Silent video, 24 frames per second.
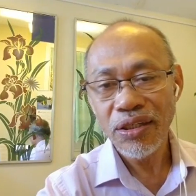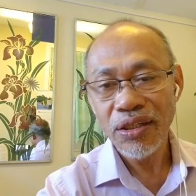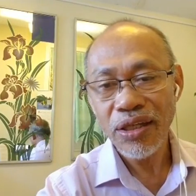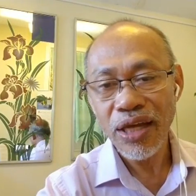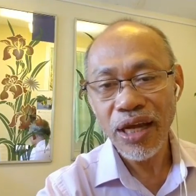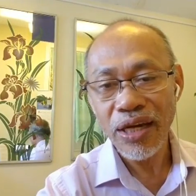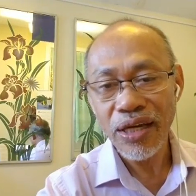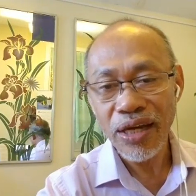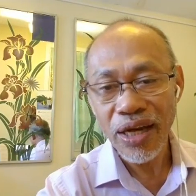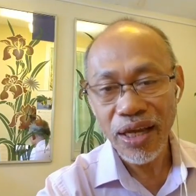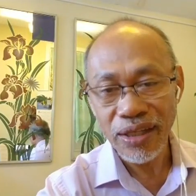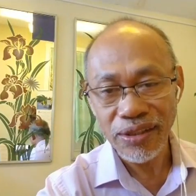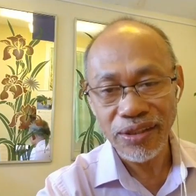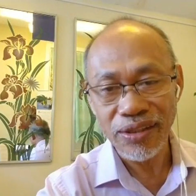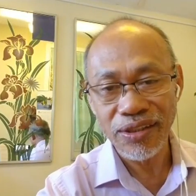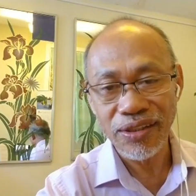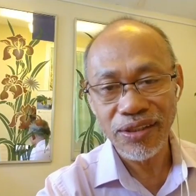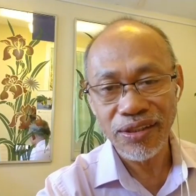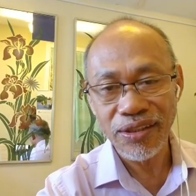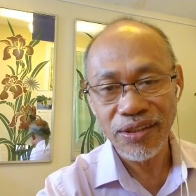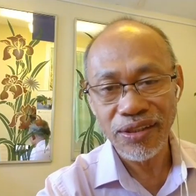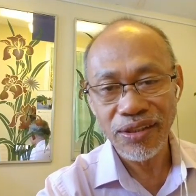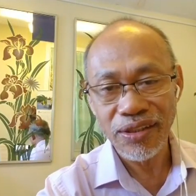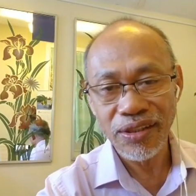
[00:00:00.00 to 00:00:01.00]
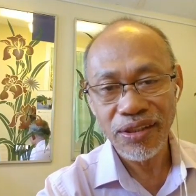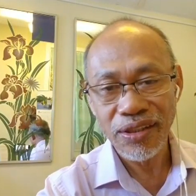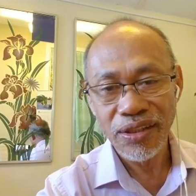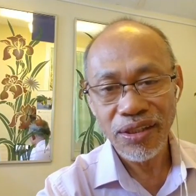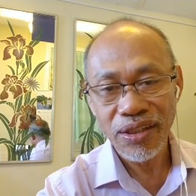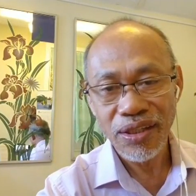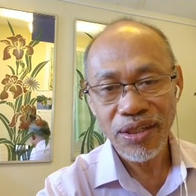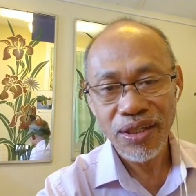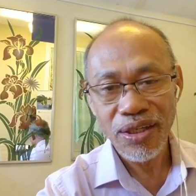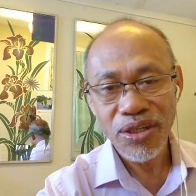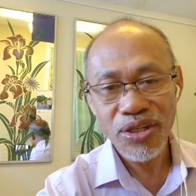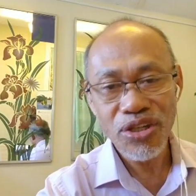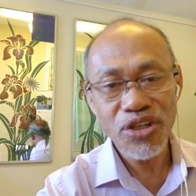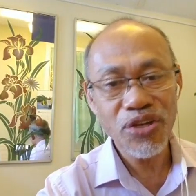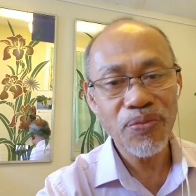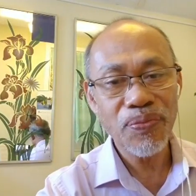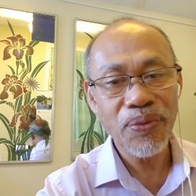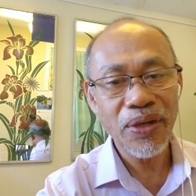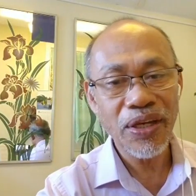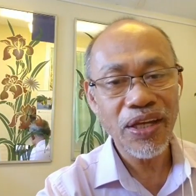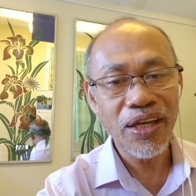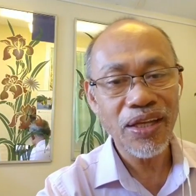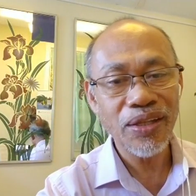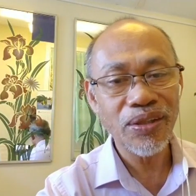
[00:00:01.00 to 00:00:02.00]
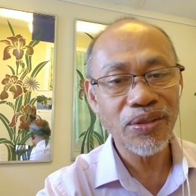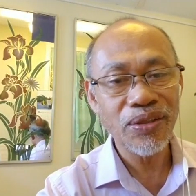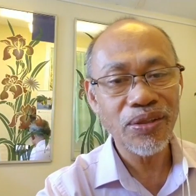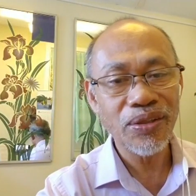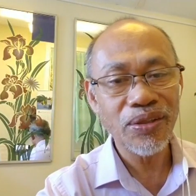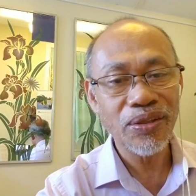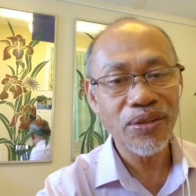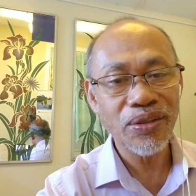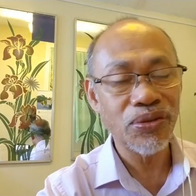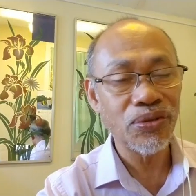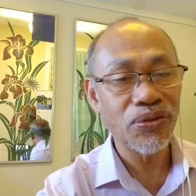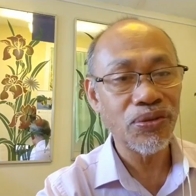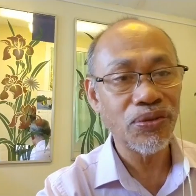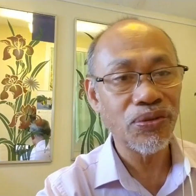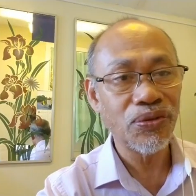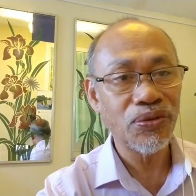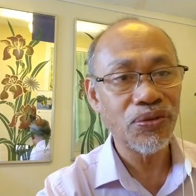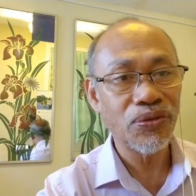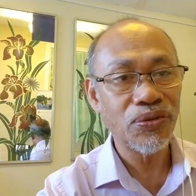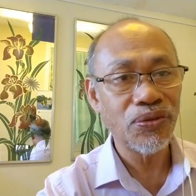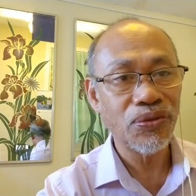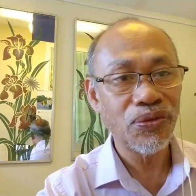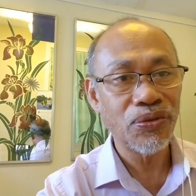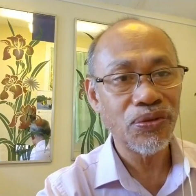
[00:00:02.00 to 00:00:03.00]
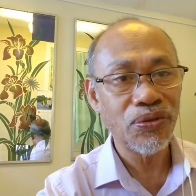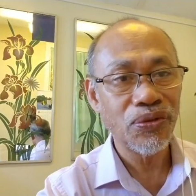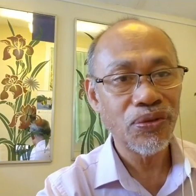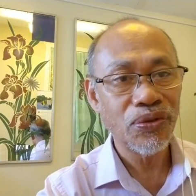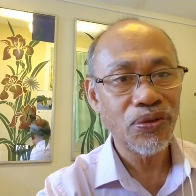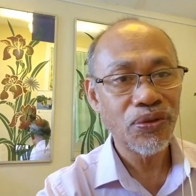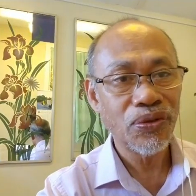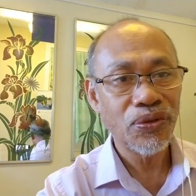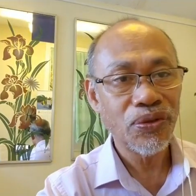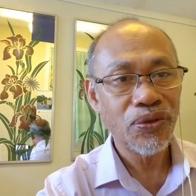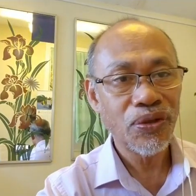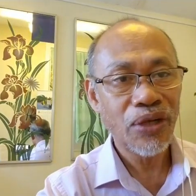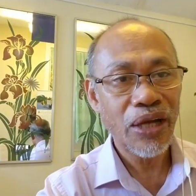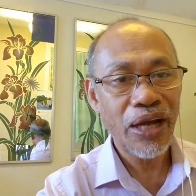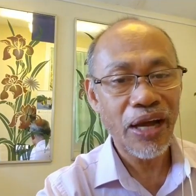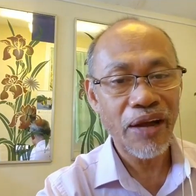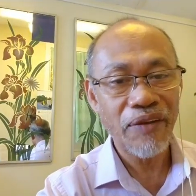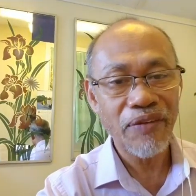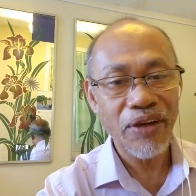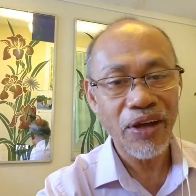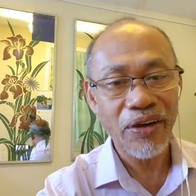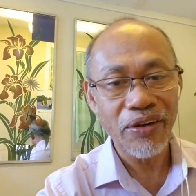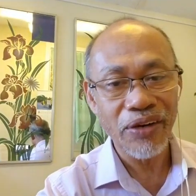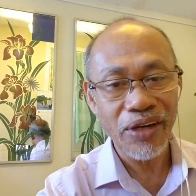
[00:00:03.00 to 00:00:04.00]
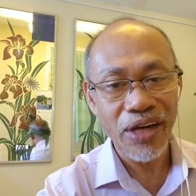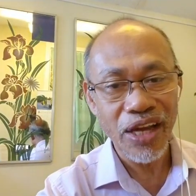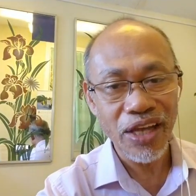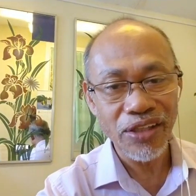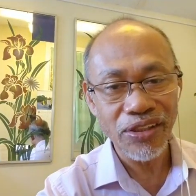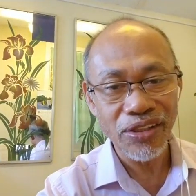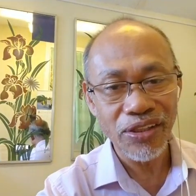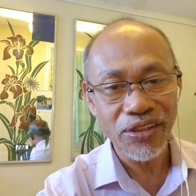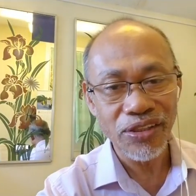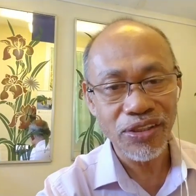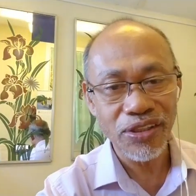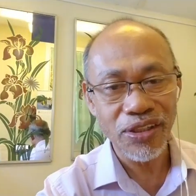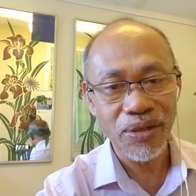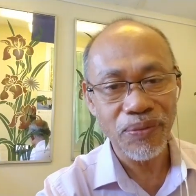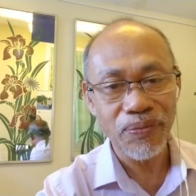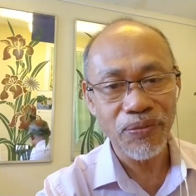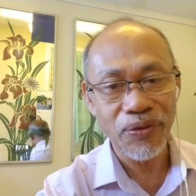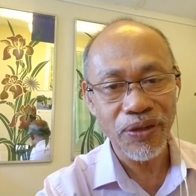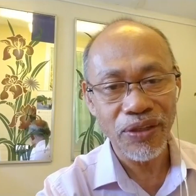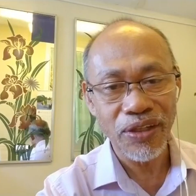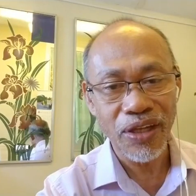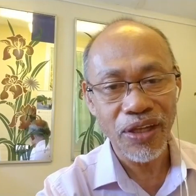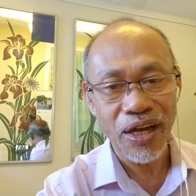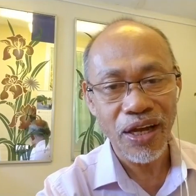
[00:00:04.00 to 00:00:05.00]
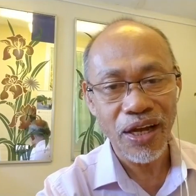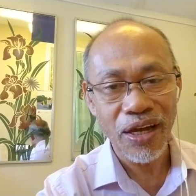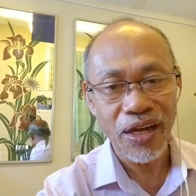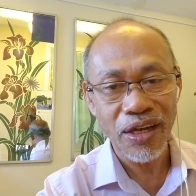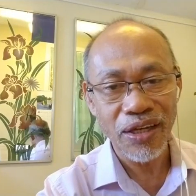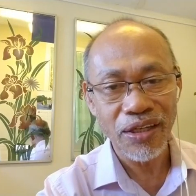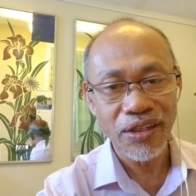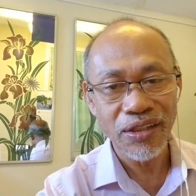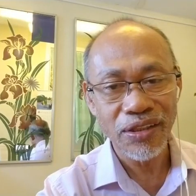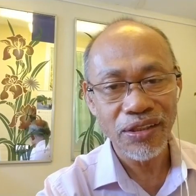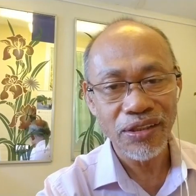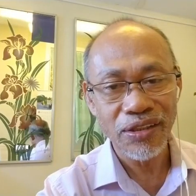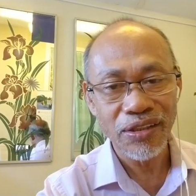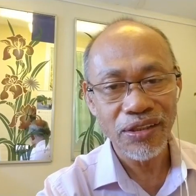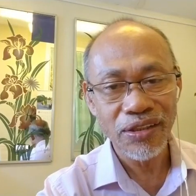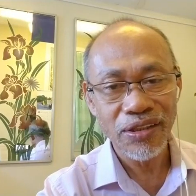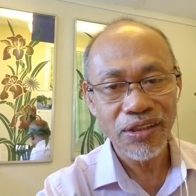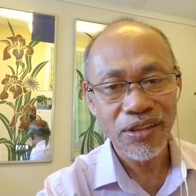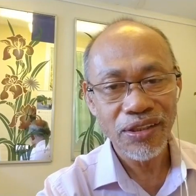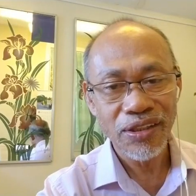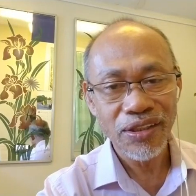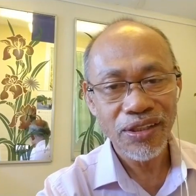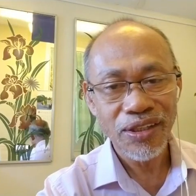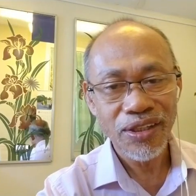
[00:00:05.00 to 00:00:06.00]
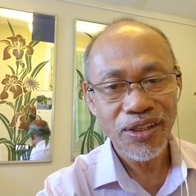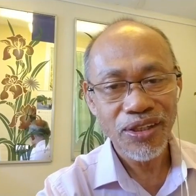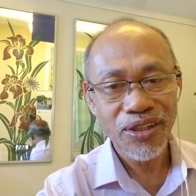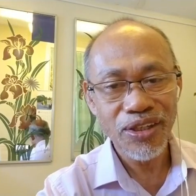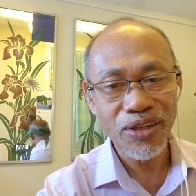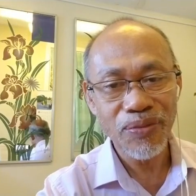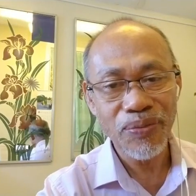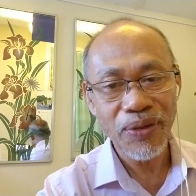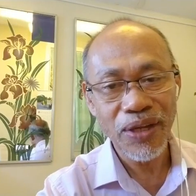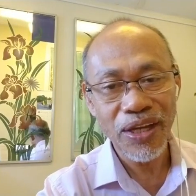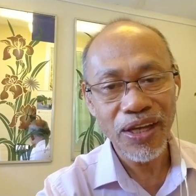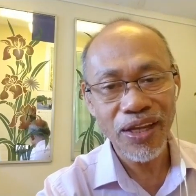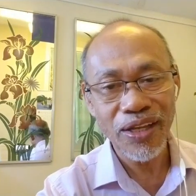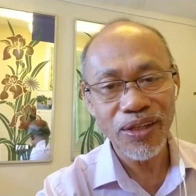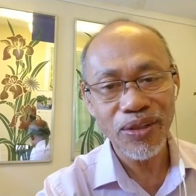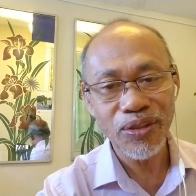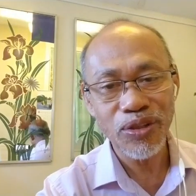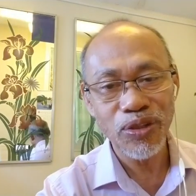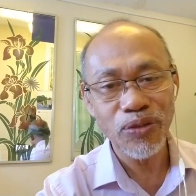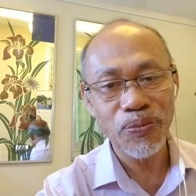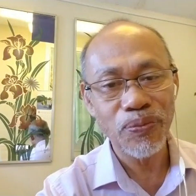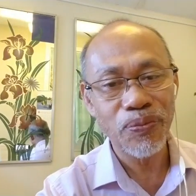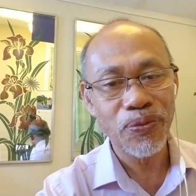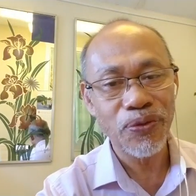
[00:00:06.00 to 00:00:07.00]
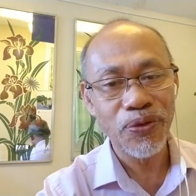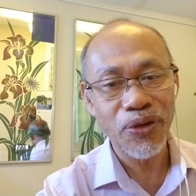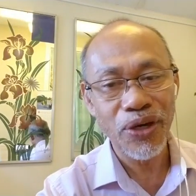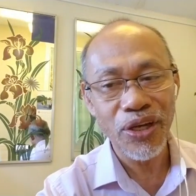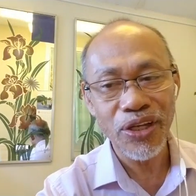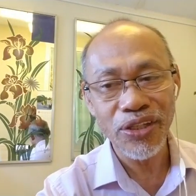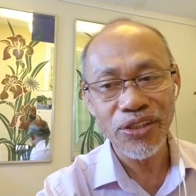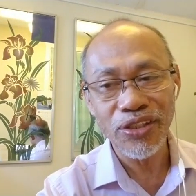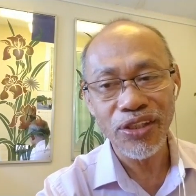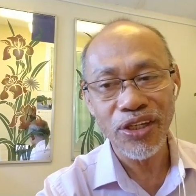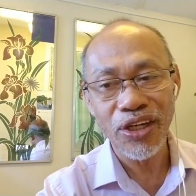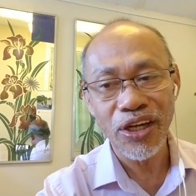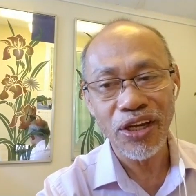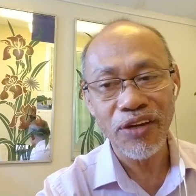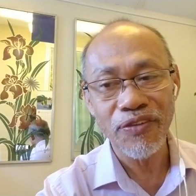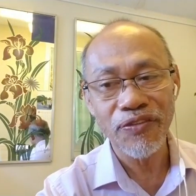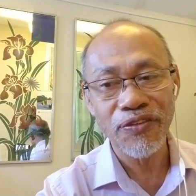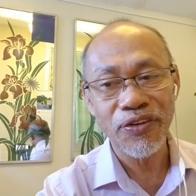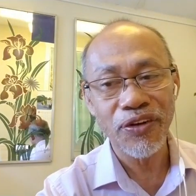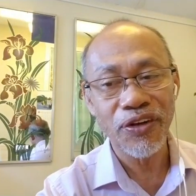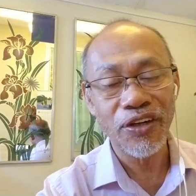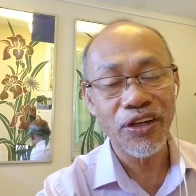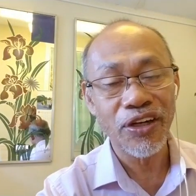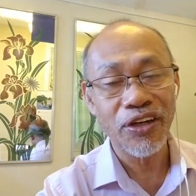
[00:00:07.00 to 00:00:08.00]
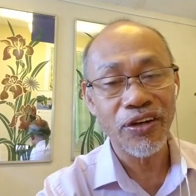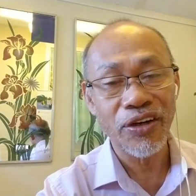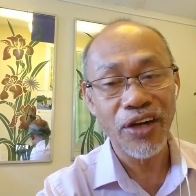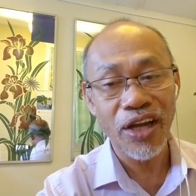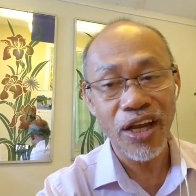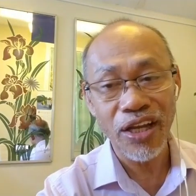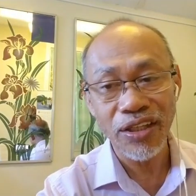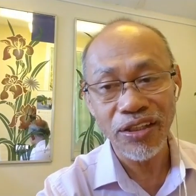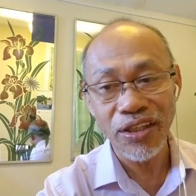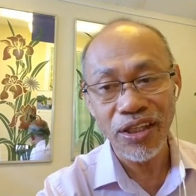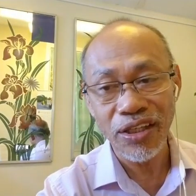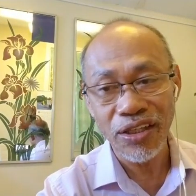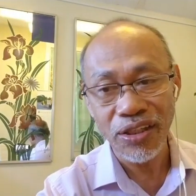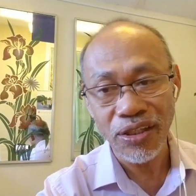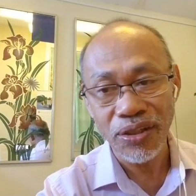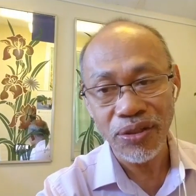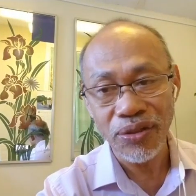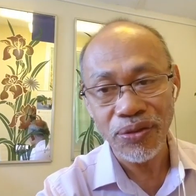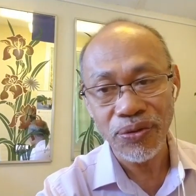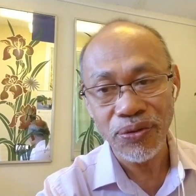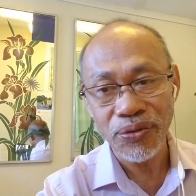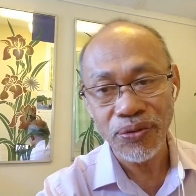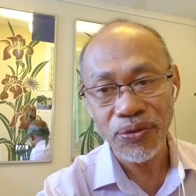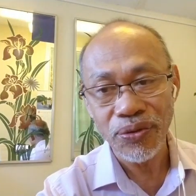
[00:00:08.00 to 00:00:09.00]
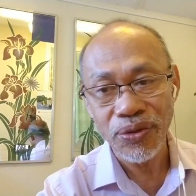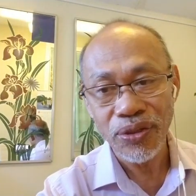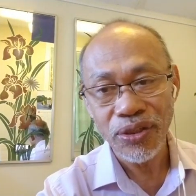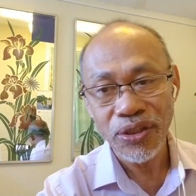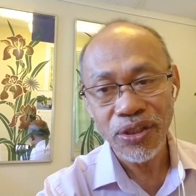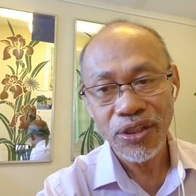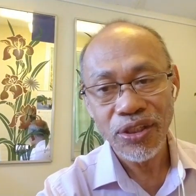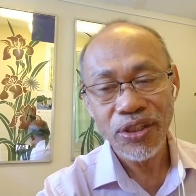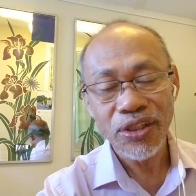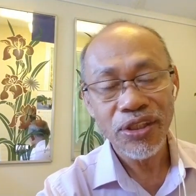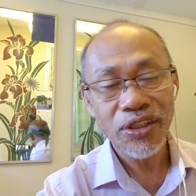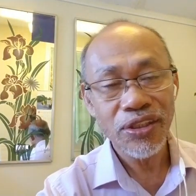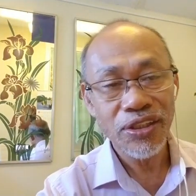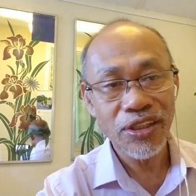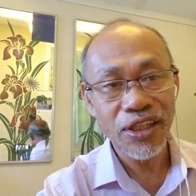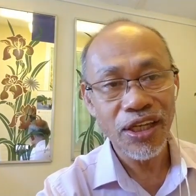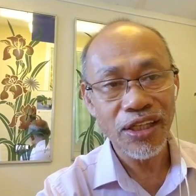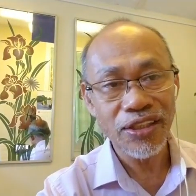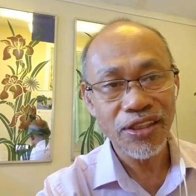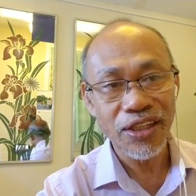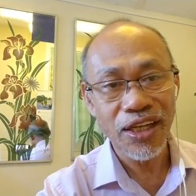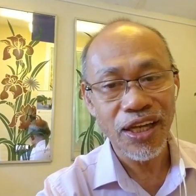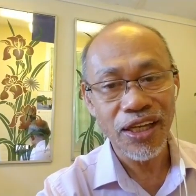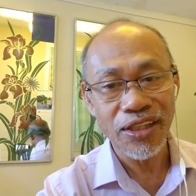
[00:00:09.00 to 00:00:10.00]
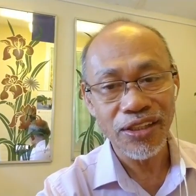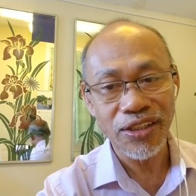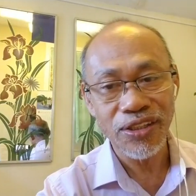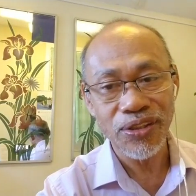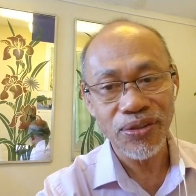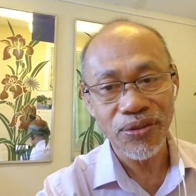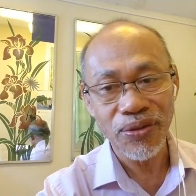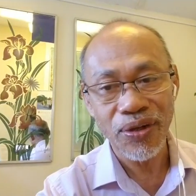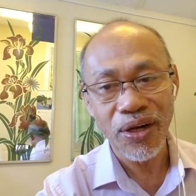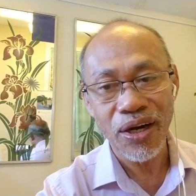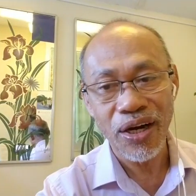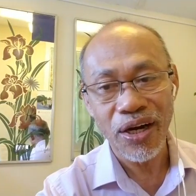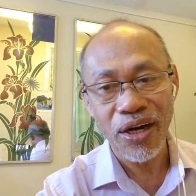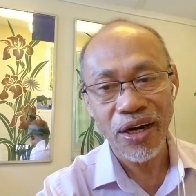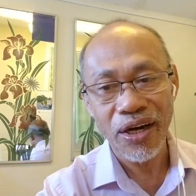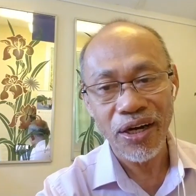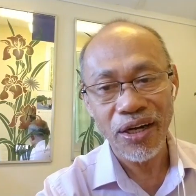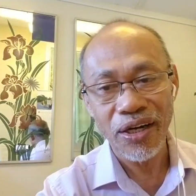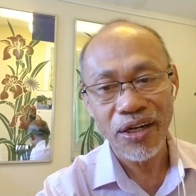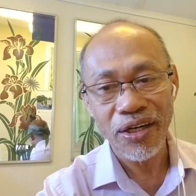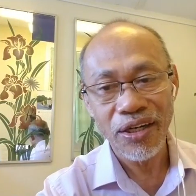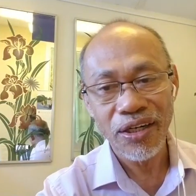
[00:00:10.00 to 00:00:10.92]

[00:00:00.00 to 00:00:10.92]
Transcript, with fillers: unless you begin to have a relationship with God. You begin to praise God for creating you just as you are.